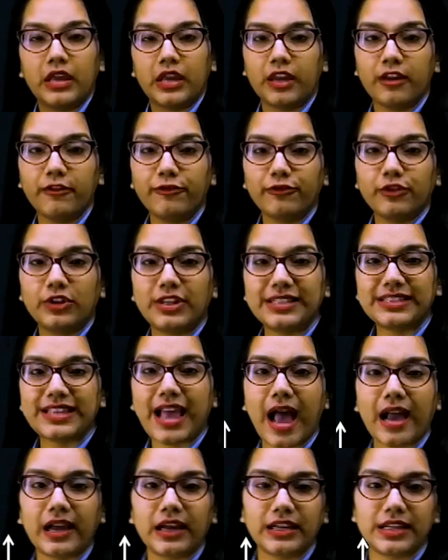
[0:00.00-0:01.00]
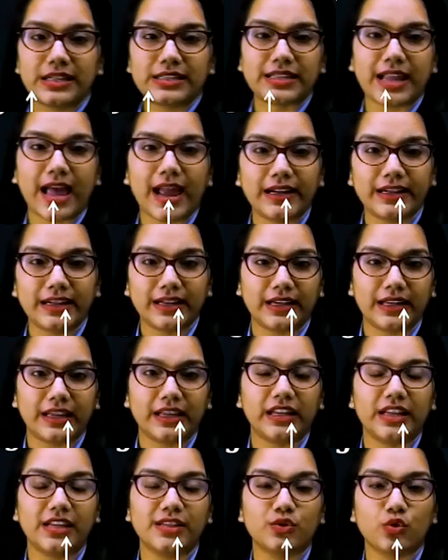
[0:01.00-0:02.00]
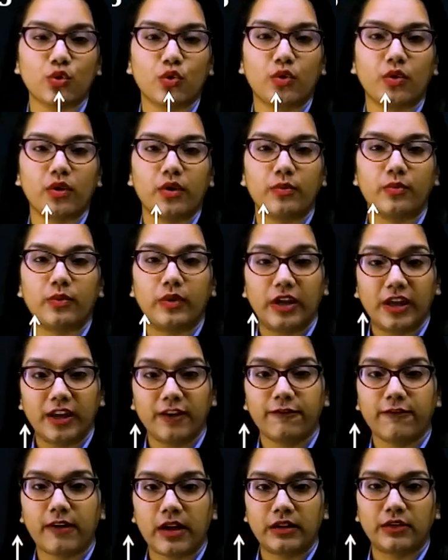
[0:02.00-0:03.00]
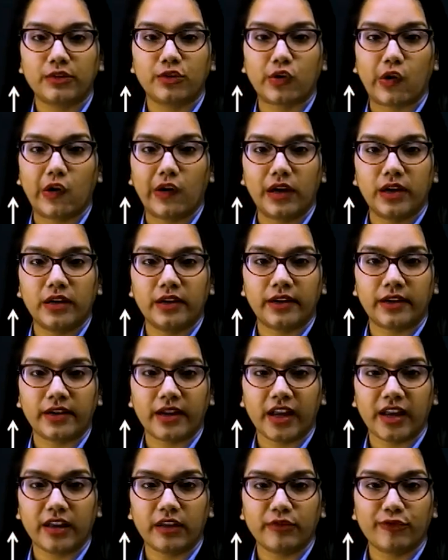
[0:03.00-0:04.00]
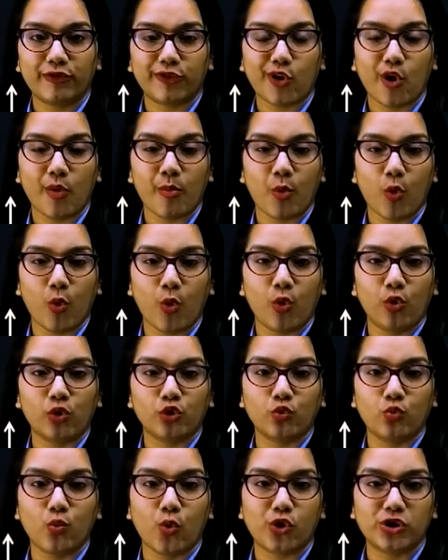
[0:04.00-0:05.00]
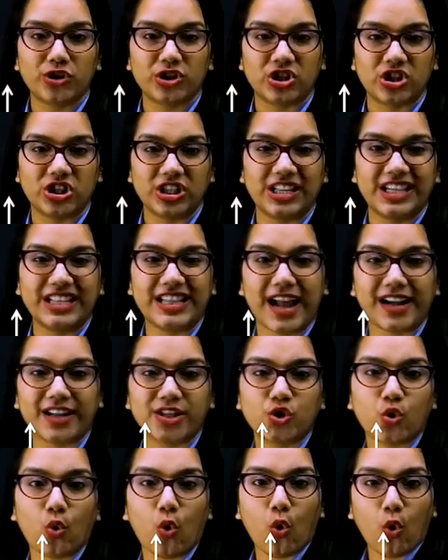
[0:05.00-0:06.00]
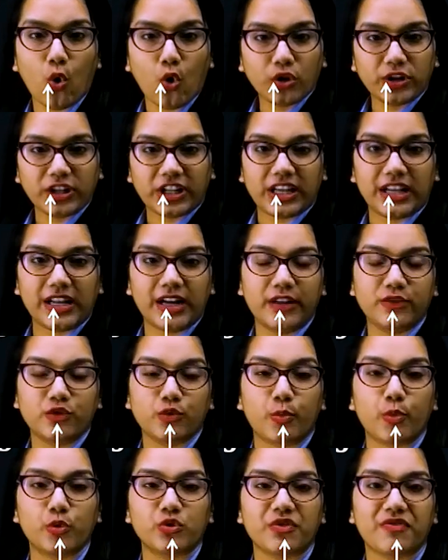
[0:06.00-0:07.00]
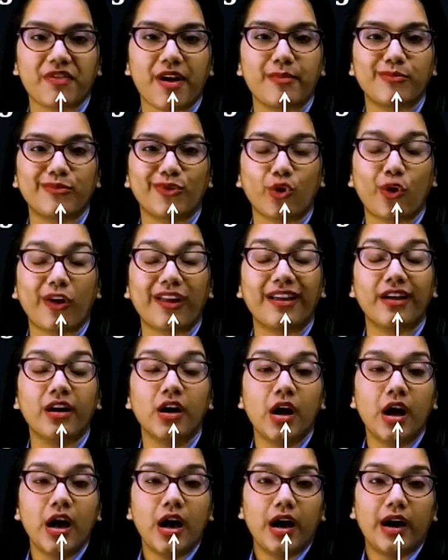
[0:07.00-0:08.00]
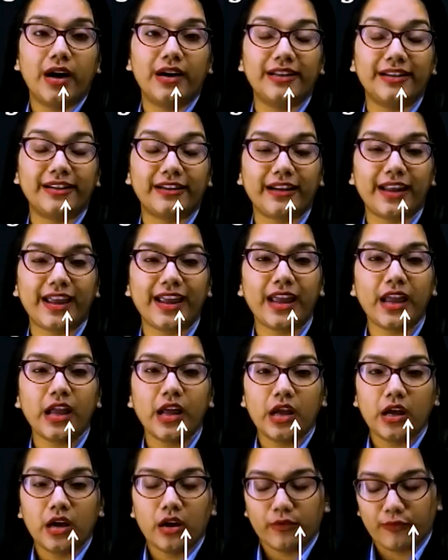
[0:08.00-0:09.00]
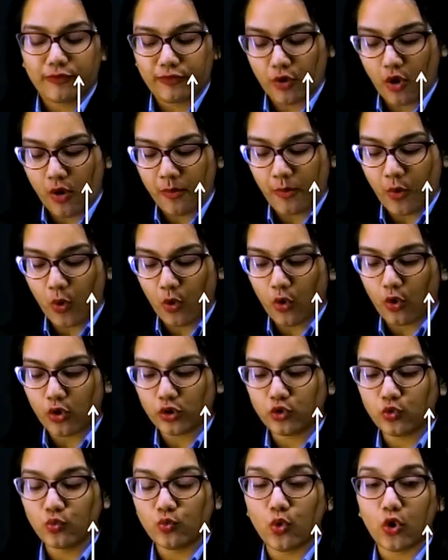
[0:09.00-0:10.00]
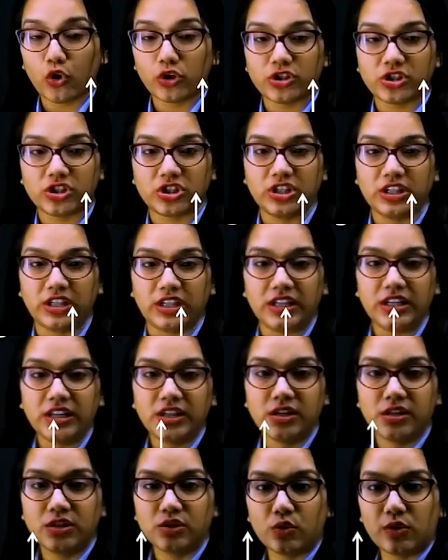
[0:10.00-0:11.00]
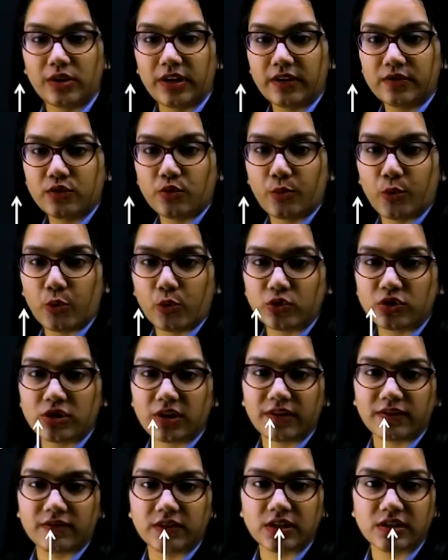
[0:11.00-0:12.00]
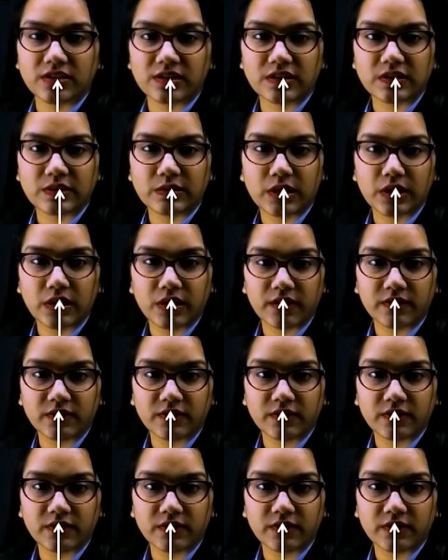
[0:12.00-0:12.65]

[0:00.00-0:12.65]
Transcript: if this angle is 90 degrees, so if I'll draw a ray from O towards D, that is OD, that is suppose if I'm drawing a ray from O towards D, so let us suppose if this is